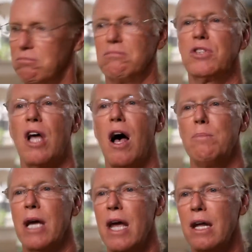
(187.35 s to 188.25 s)
It's
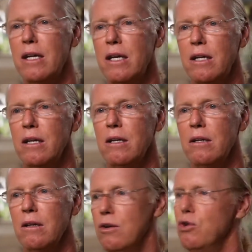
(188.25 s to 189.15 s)
time to end it.
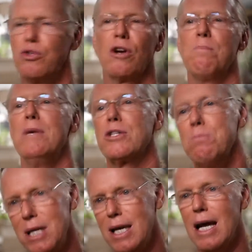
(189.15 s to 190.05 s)
Who's going to miss
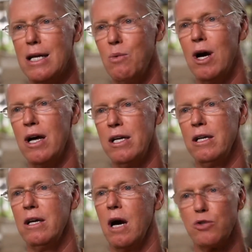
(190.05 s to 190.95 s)
me anyway?
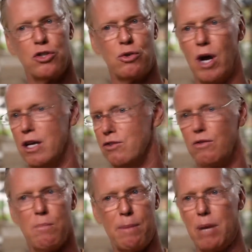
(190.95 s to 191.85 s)
I was estranged
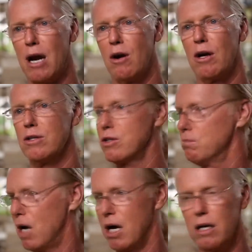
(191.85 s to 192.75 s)
from my parents,
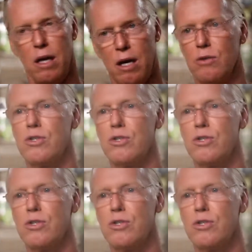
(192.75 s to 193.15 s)
my other